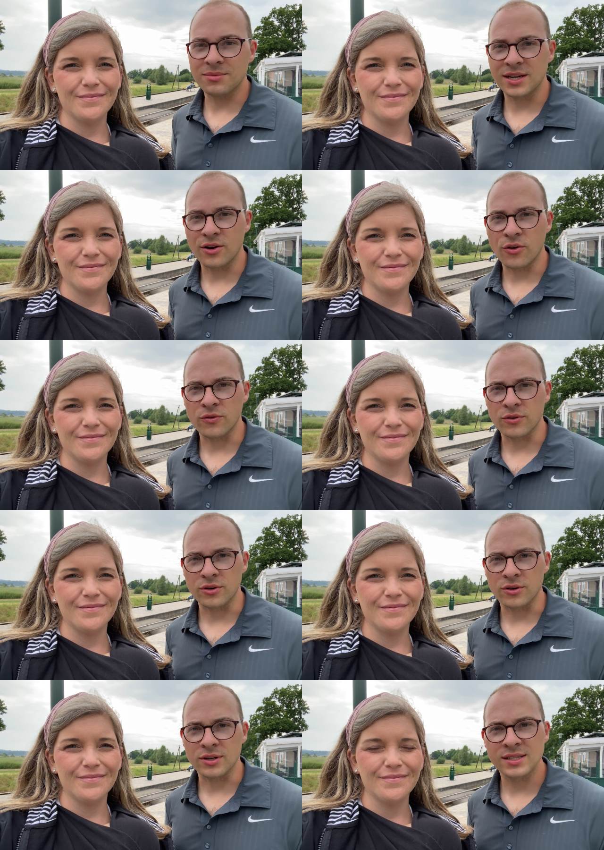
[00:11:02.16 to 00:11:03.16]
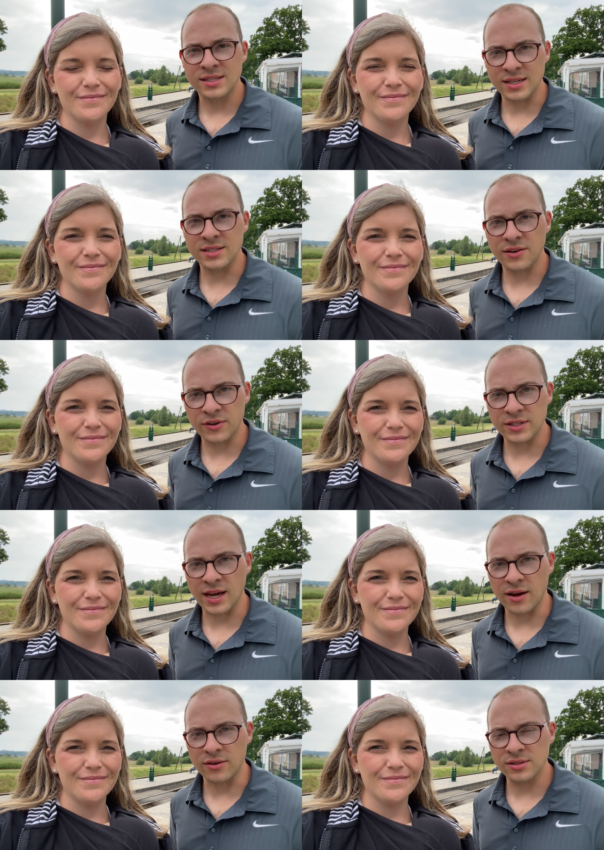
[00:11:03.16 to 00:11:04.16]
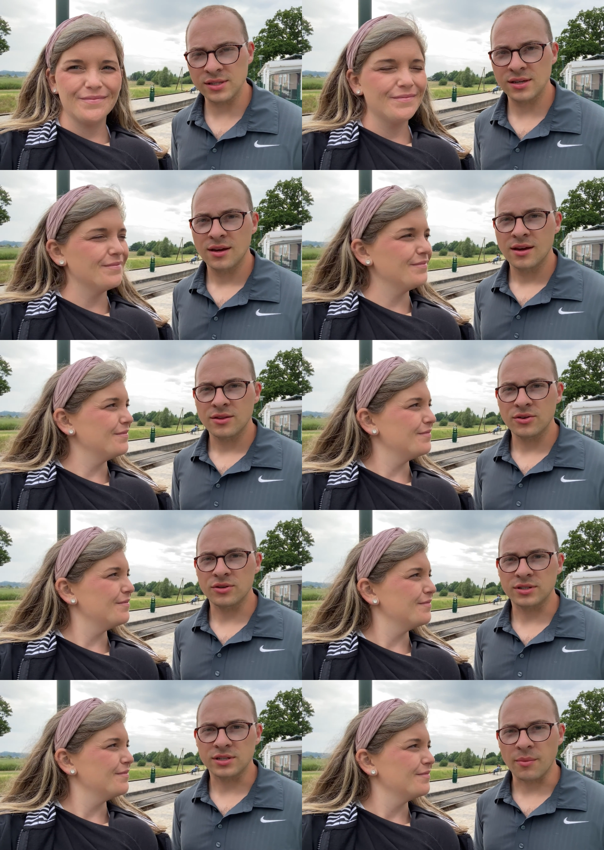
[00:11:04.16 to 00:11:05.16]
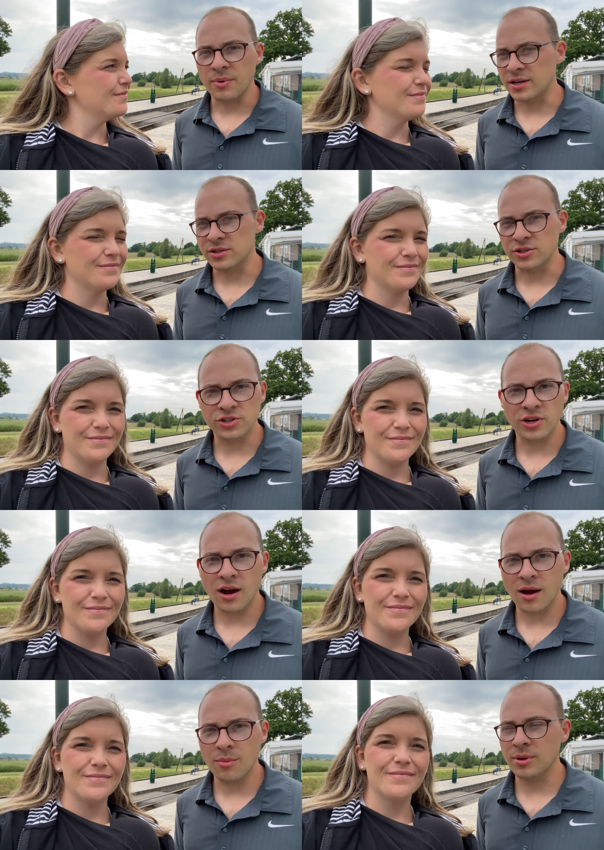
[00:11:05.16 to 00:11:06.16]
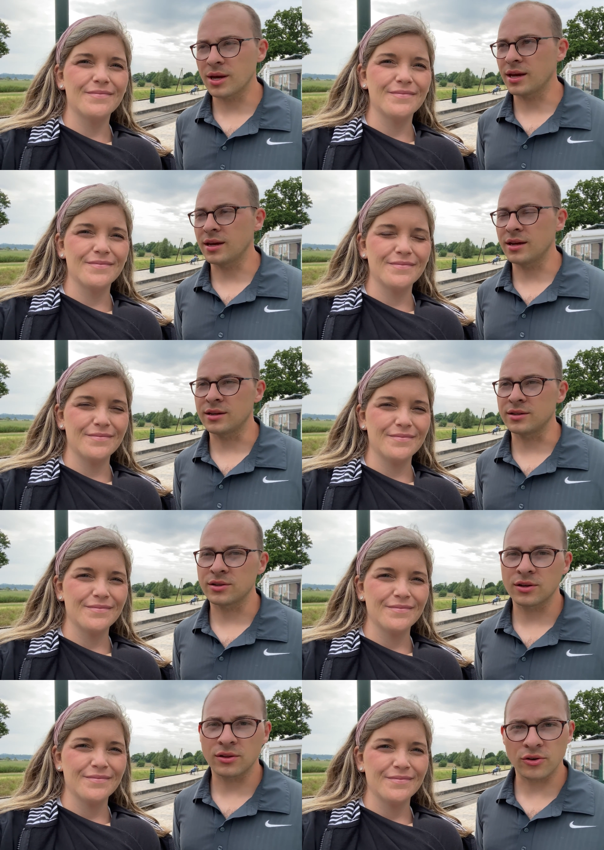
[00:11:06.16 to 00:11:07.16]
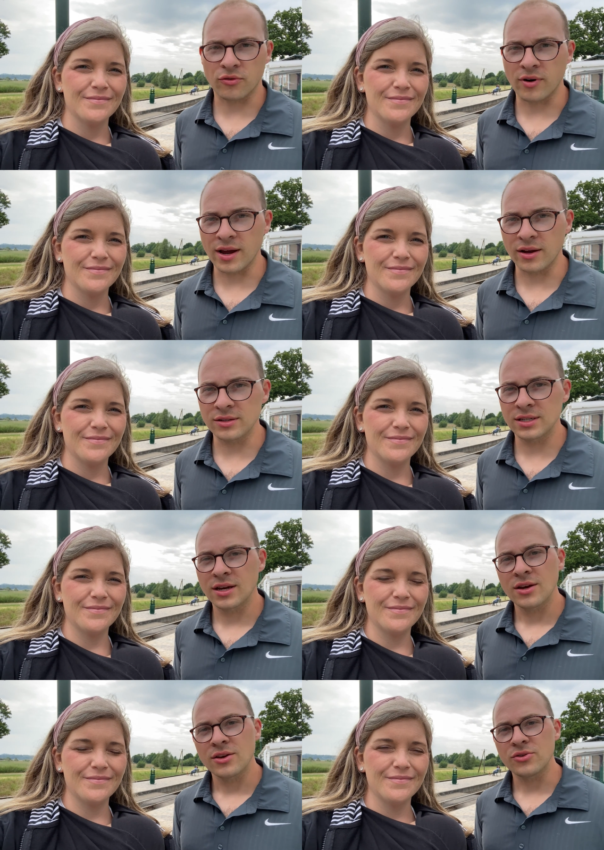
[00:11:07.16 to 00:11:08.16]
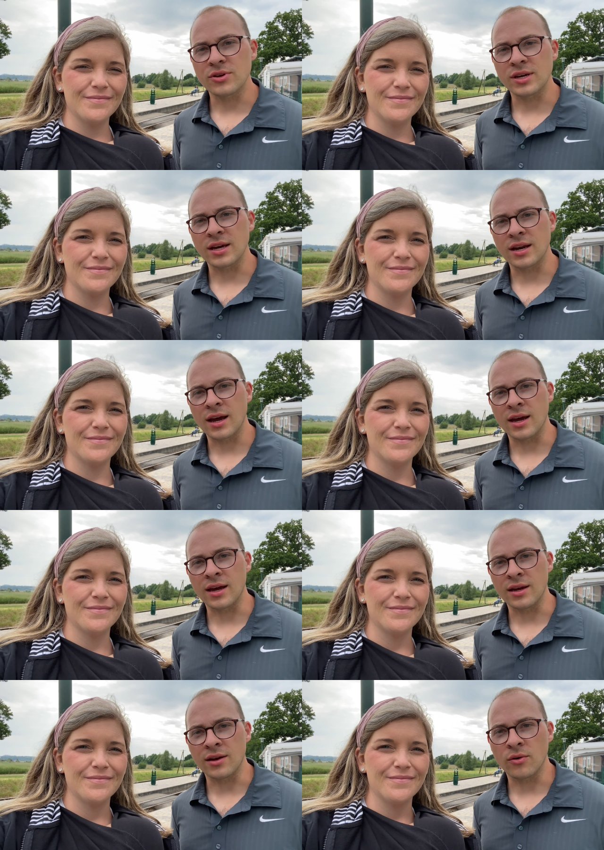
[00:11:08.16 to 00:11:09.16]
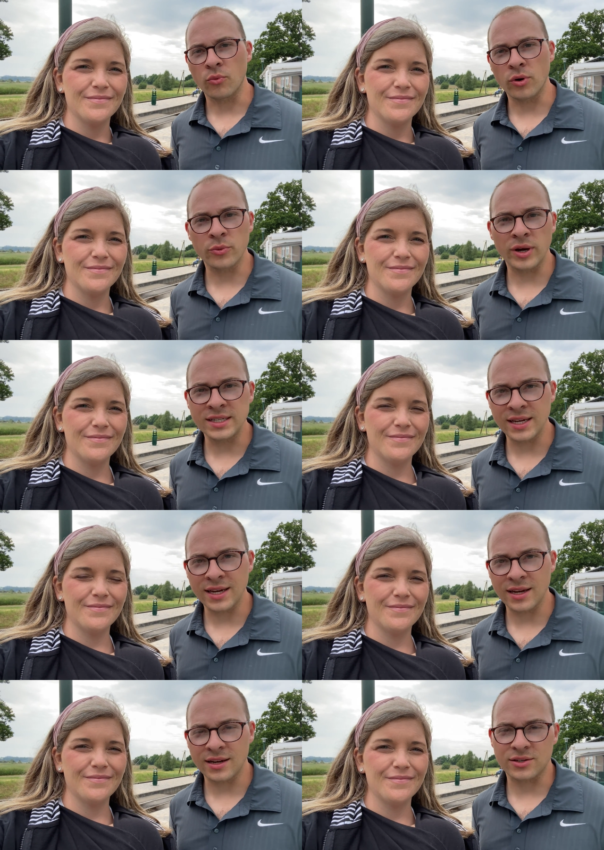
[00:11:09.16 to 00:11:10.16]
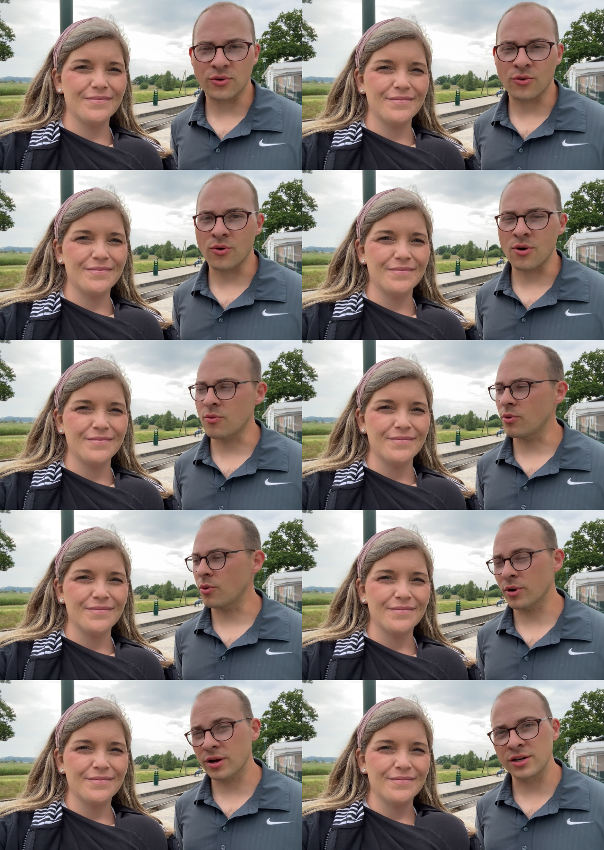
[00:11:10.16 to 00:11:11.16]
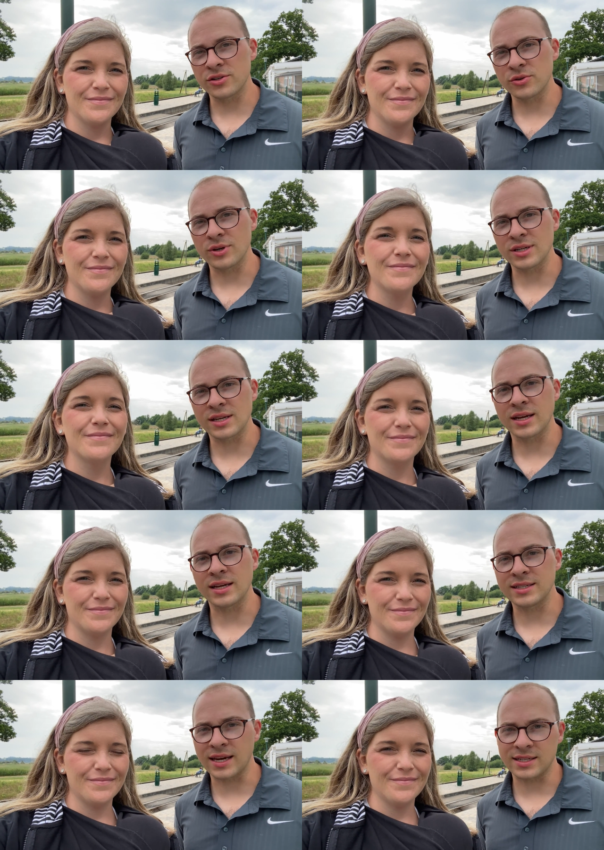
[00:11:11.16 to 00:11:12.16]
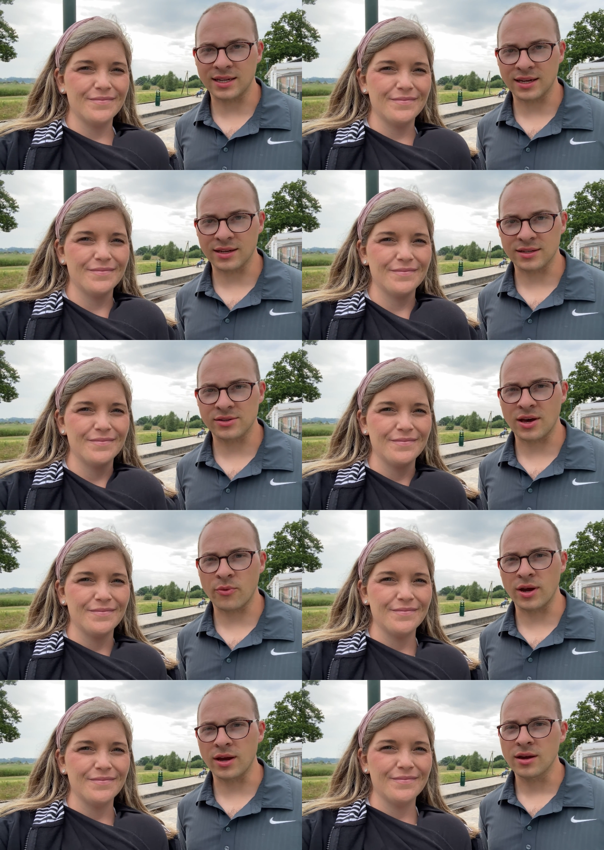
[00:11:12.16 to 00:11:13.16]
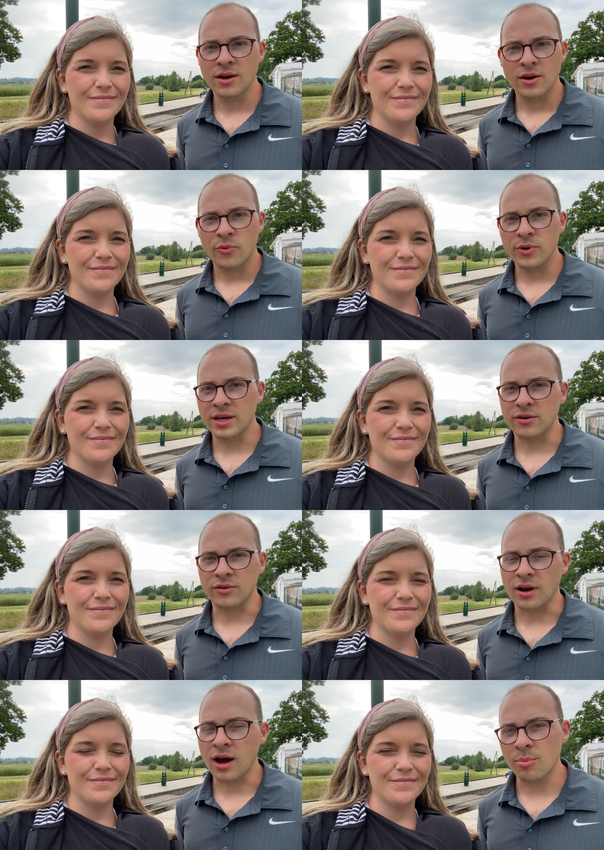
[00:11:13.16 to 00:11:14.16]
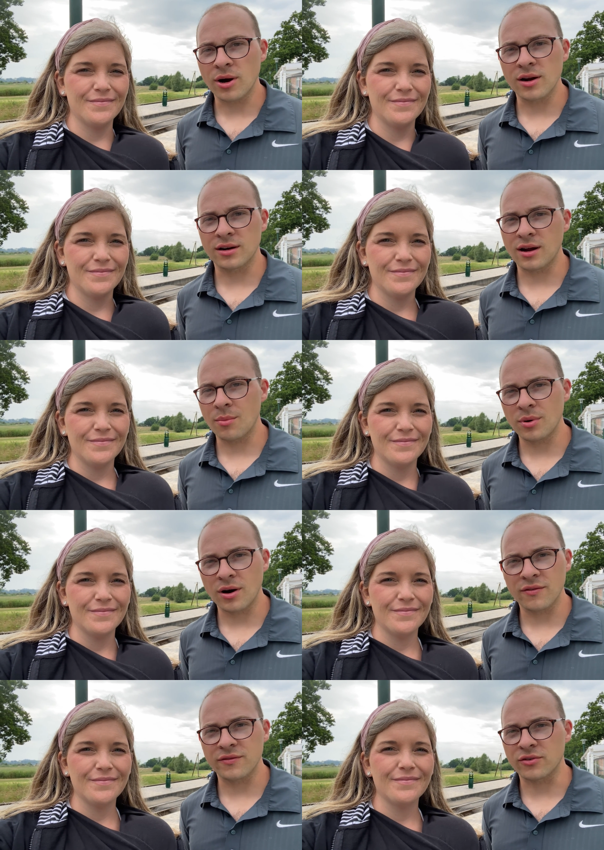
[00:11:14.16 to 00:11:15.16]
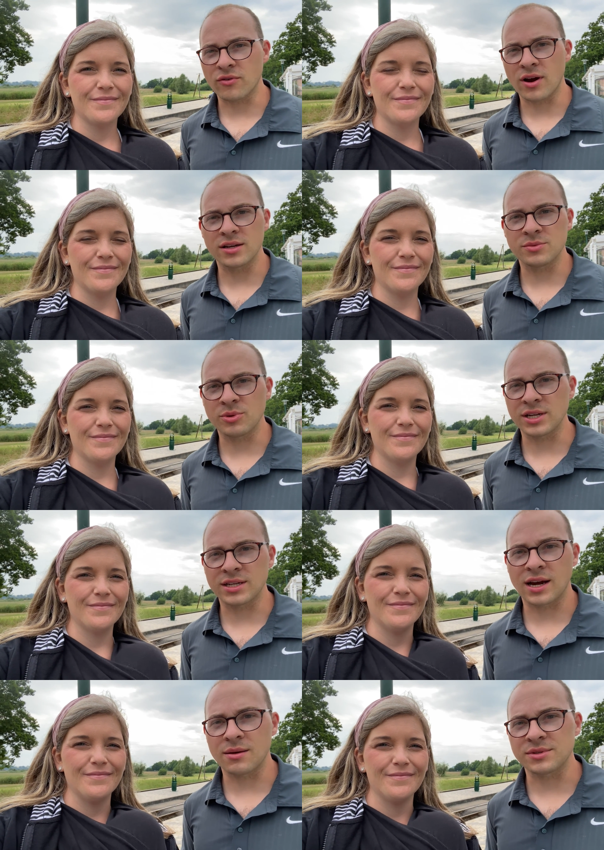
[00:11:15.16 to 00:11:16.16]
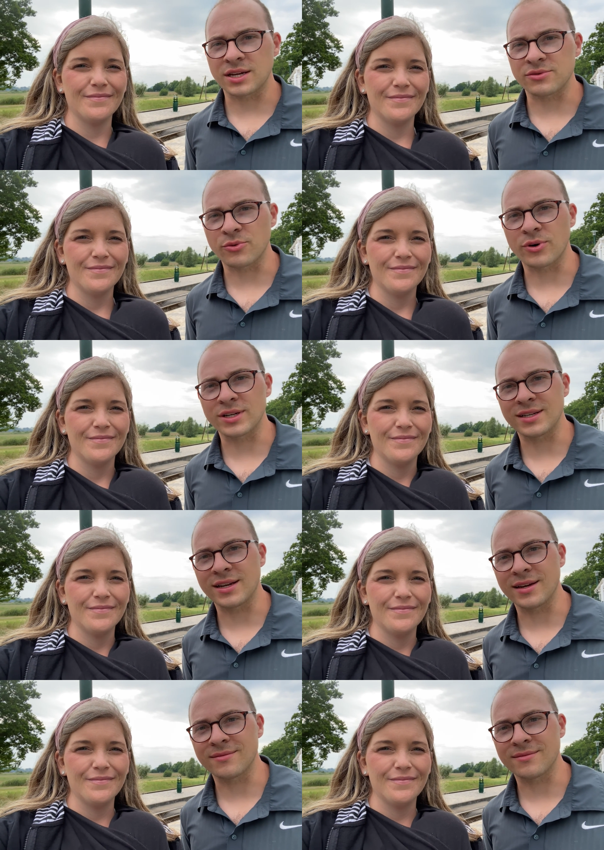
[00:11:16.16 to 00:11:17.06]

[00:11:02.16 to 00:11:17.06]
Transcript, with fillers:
Speaker 1: at over six different towns. You can stop at to shop and look around. You can get a one-way ticket, or what we're gonna do is get a day ticket, so that way we can hop on and hop off and ride as many times as we want today.